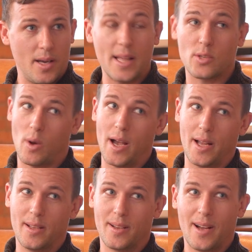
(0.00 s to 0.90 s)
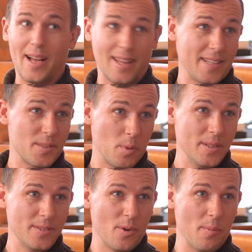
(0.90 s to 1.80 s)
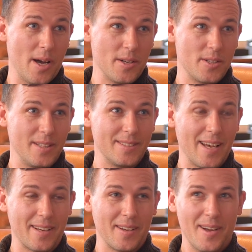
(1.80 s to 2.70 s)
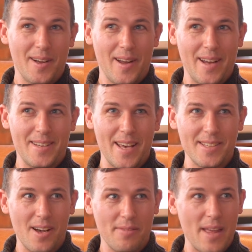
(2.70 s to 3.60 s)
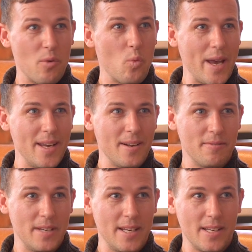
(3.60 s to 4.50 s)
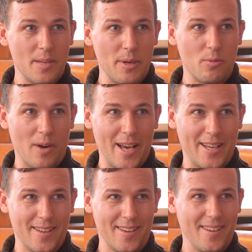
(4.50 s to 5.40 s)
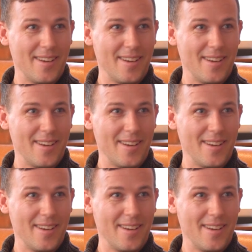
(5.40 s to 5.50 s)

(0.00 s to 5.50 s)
And that's why I like sprints so much. Is like it takes off that weight of needing to be right.